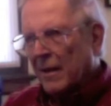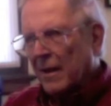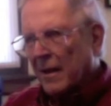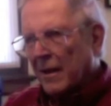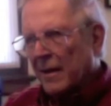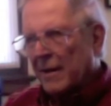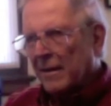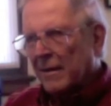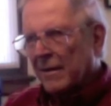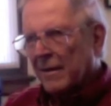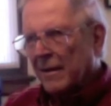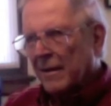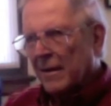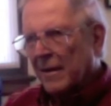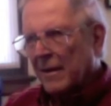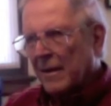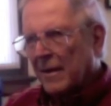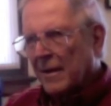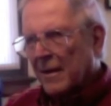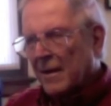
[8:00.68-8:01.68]

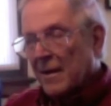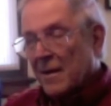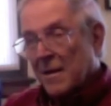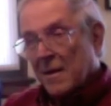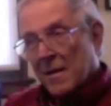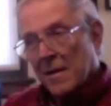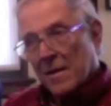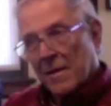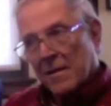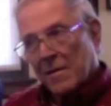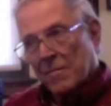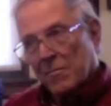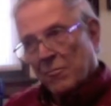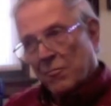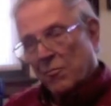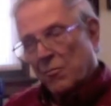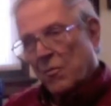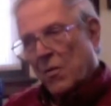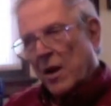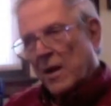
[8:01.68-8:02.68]
and
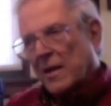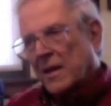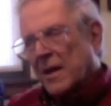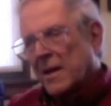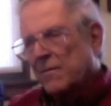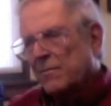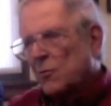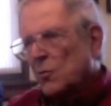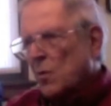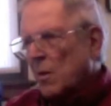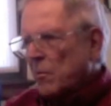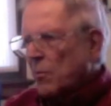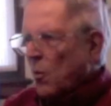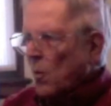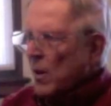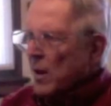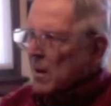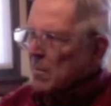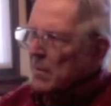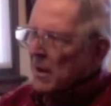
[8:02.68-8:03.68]
I came to a
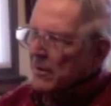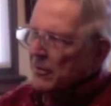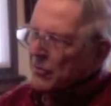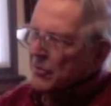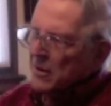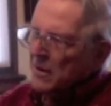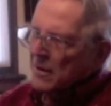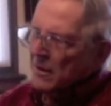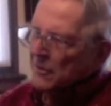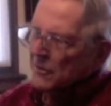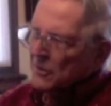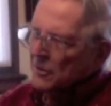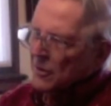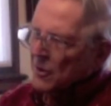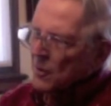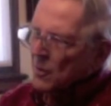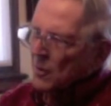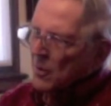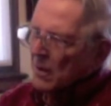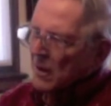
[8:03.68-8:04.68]
point about 3 years
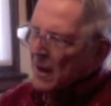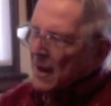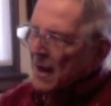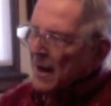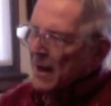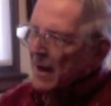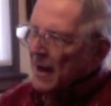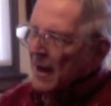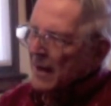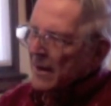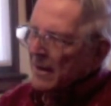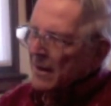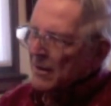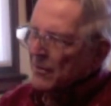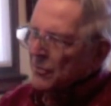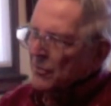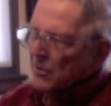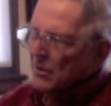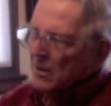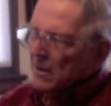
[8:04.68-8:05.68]
ago where I had an idea
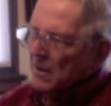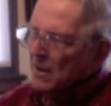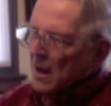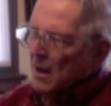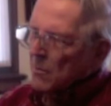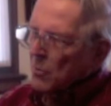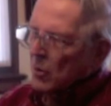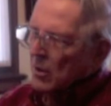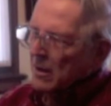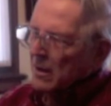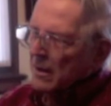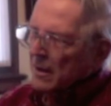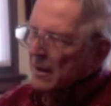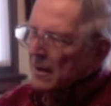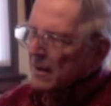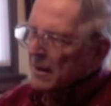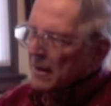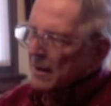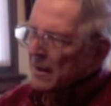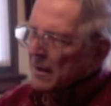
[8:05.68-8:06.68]
for a book
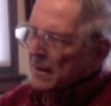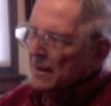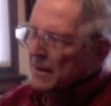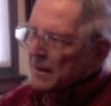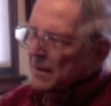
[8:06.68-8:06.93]
and